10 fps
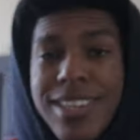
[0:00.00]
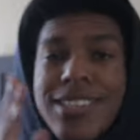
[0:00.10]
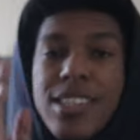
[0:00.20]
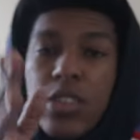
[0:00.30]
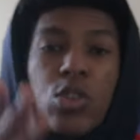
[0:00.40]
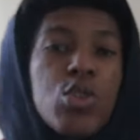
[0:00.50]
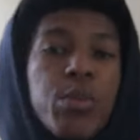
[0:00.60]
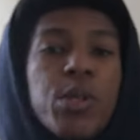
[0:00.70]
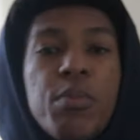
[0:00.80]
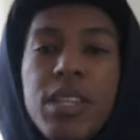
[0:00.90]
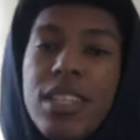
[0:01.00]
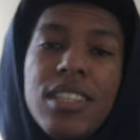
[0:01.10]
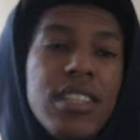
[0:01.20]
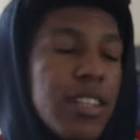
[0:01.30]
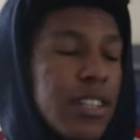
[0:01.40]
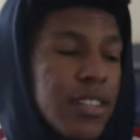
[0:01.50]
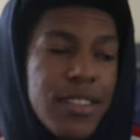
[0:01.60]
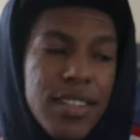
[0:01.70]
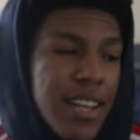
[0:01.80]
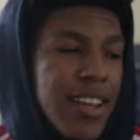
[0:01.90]
still super speed.
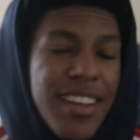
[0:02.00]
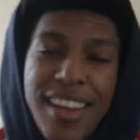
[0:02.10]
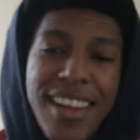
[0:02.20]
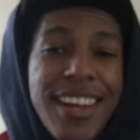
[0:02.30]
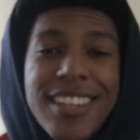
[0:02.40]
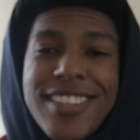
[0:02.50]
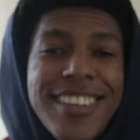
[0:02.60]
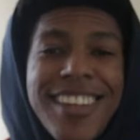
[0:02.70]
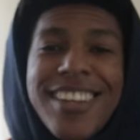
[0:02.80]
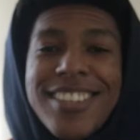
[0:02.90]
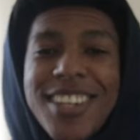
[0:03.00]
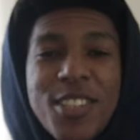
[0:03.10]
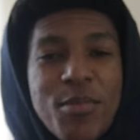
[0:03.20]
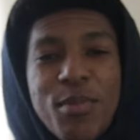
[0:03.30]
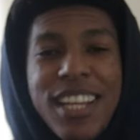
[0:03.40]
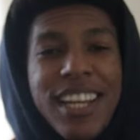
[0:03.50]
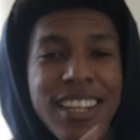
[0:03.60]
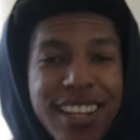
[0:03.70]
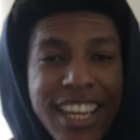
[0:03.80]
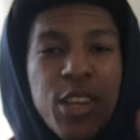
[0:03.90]
Still untouchable. Like,
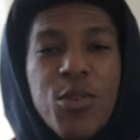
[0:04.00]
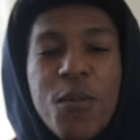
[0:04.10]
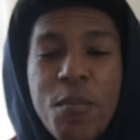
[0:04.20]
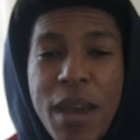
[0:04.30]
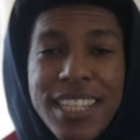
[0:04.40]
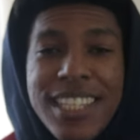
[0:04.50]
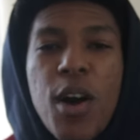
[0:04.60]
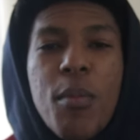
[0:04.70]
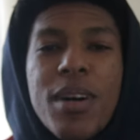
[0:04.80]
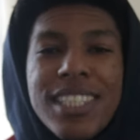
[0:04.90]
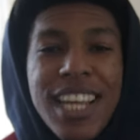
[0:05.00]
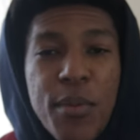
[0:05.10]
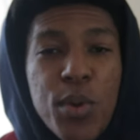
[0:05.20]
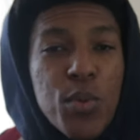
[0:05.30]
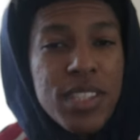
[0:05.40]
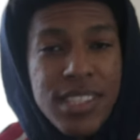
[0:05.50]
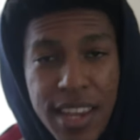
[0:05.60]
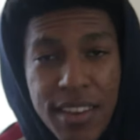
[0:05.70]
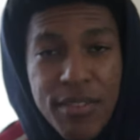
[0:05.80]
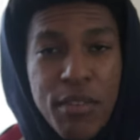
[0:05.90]
can you imagine how much time you would
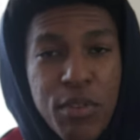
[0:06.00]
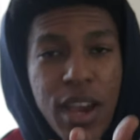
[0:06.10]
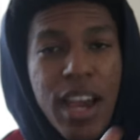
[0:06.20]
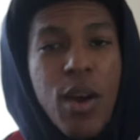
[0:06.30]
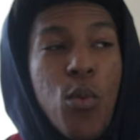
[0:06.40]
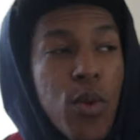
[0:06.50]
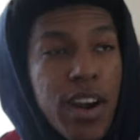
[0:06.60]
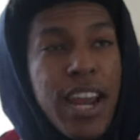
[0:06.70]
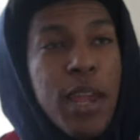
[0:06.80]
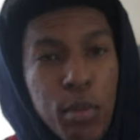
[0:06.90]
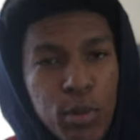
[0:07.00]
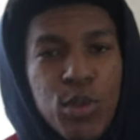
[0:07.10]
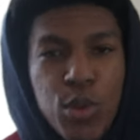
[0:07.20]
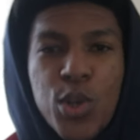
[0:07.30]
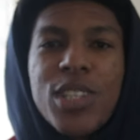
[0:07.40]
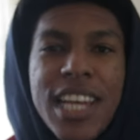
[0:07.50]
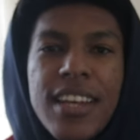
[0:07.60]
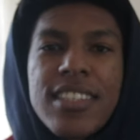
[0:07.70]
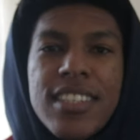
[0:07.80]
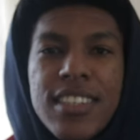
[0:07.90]
save if you were able to do your
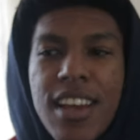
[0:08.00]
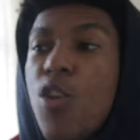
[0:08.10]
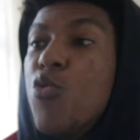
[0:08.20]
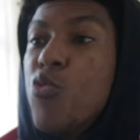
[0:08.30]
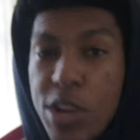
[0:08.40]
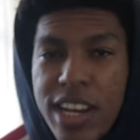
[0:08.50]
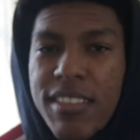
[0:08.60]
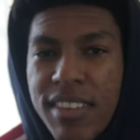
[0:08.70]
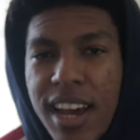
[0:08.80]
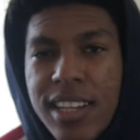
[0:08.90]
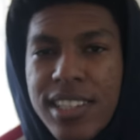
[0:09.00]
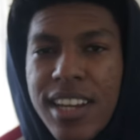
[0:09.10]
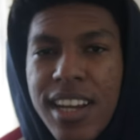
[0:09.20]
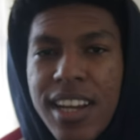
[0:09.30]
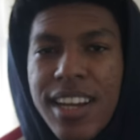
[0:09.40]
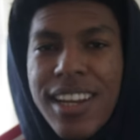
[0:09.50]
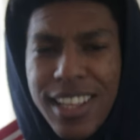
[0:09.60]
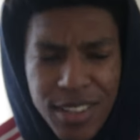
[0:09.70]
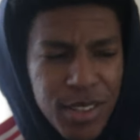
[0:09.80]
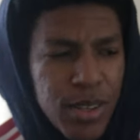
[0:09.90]
tasks really fast?
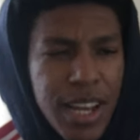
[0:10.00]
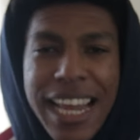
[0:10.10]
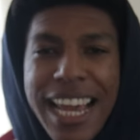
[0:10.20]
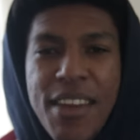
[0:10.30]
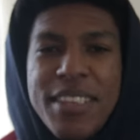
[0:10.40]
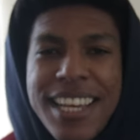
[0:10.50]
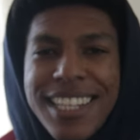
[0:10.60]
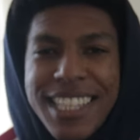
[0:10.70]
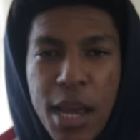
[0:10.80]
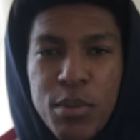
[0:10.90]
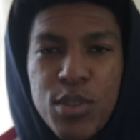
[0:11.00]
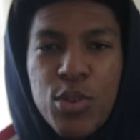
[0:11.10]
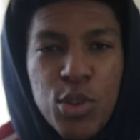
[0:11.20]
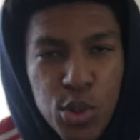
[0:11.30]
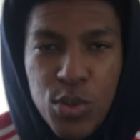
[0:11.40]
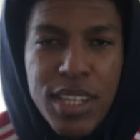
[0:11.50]
Like, you know, like, everything adapts to you